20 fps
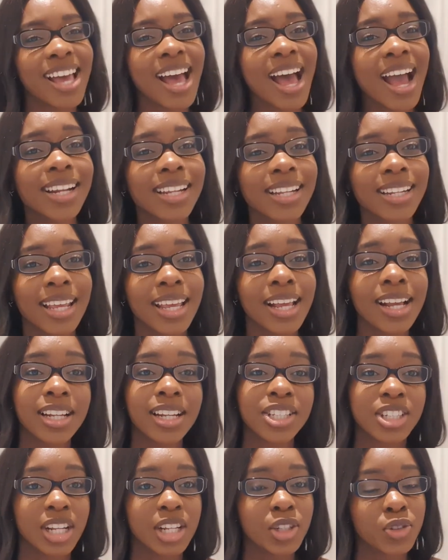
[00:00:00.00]
did
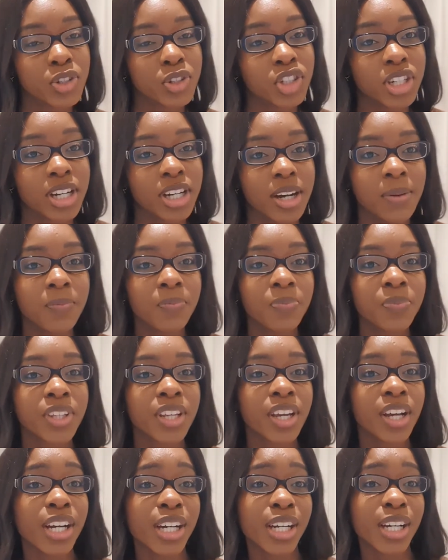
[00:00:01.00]
English literature
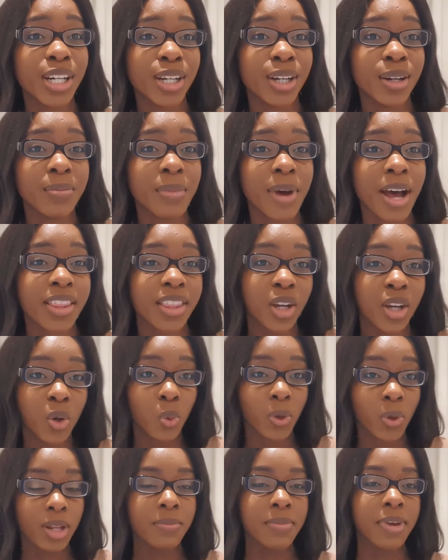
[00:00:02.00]
at the
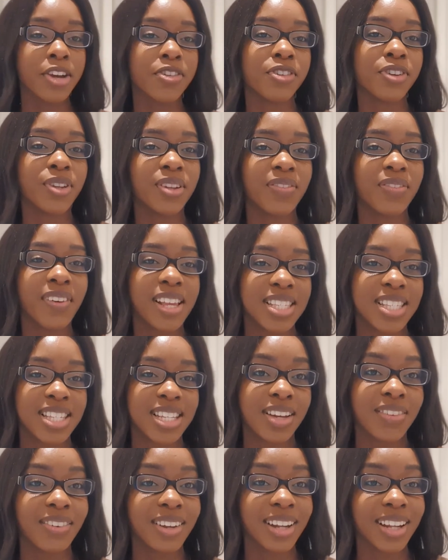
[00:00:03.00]
Queen Mary University
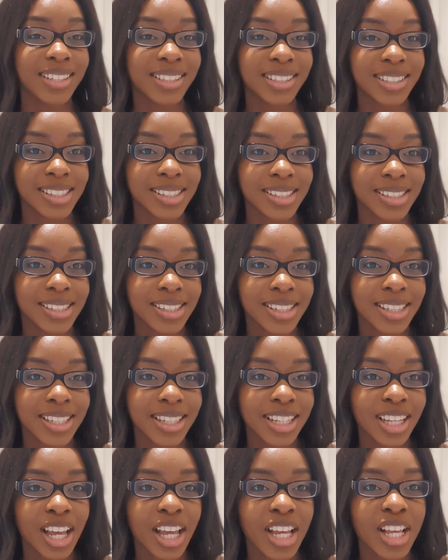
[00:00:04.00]
of London.
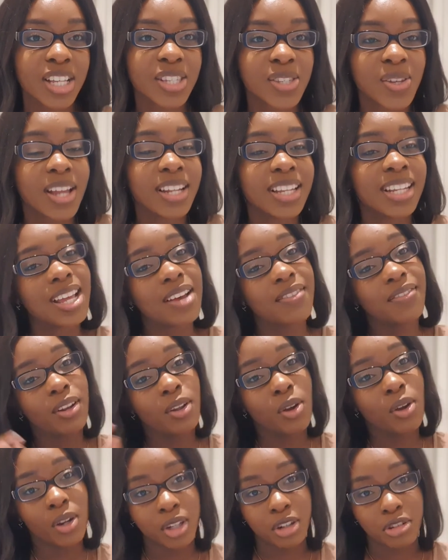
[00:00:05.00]
So I didn't have a
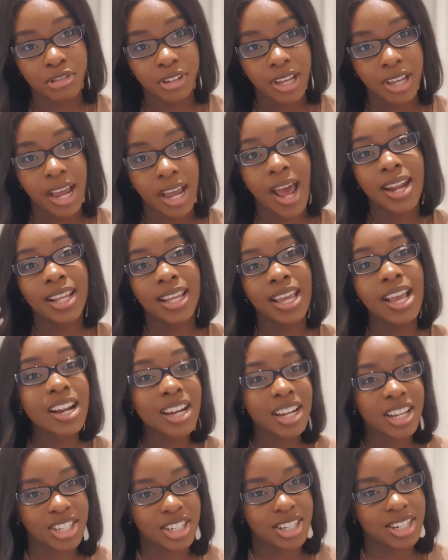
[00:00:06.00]
law degree. I had an
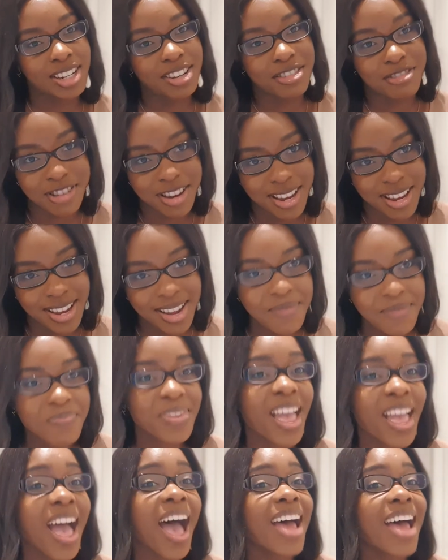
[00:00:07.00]
English degree,
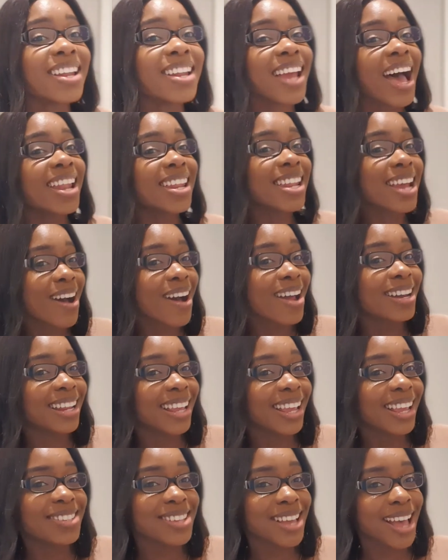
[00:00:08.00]
and now I
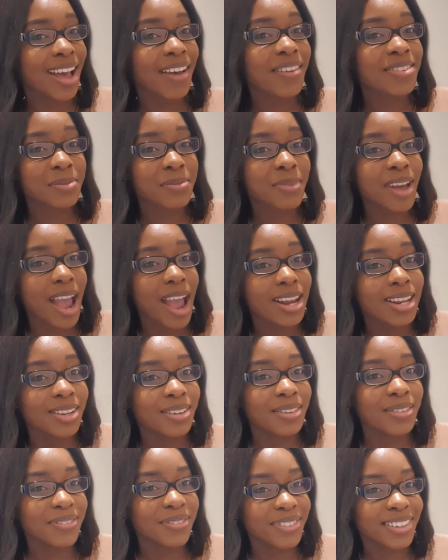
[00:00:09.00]
need to have some kind
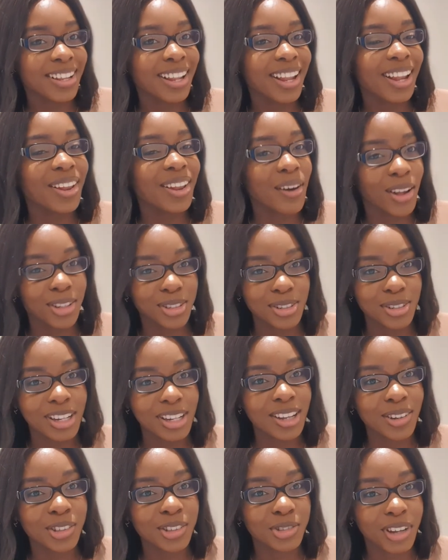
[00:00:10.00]
of law
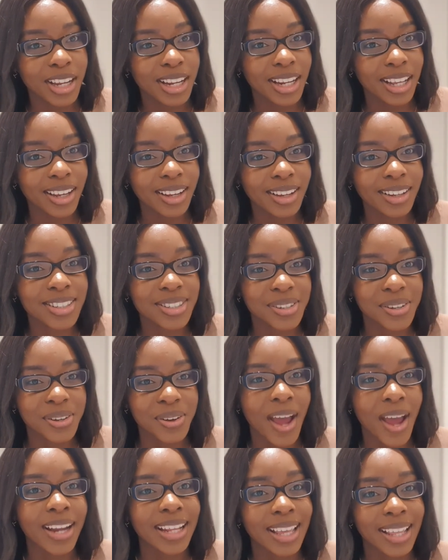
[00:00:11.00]
legal training. So
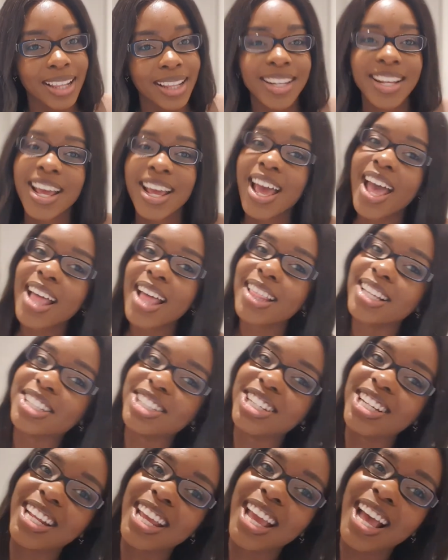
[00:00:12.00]
I did the
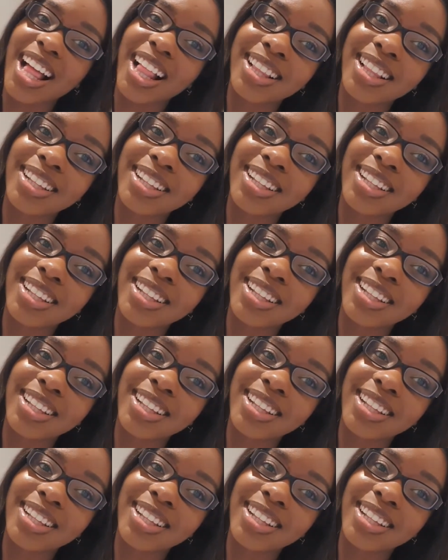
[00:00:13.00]
GDL.